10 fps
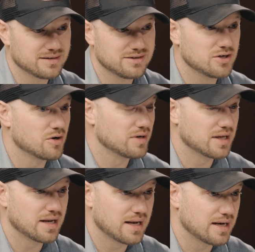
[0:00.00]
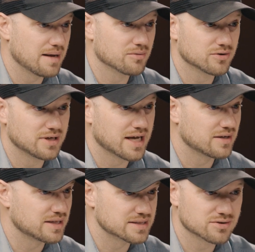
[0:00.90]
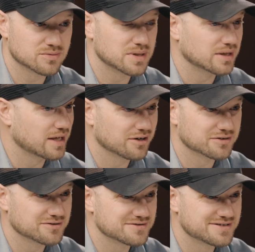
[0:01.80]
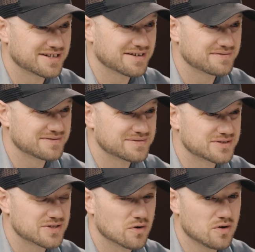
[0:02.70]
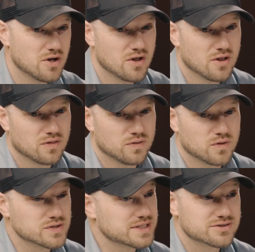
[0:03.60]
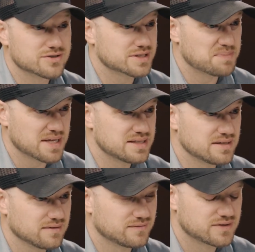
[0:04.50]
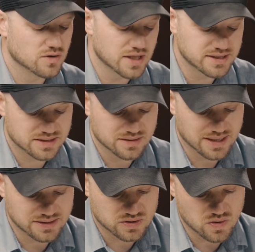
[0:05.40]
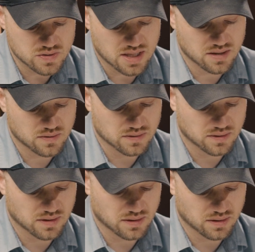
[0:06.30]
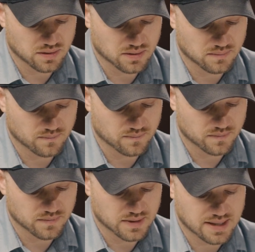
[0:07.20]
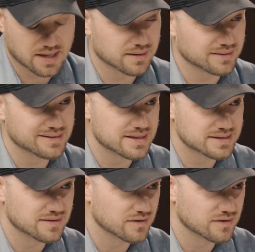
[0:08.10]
a neighborhood has a little bit of character and stuff. So those things are expensive. So let's go down the kind of the list of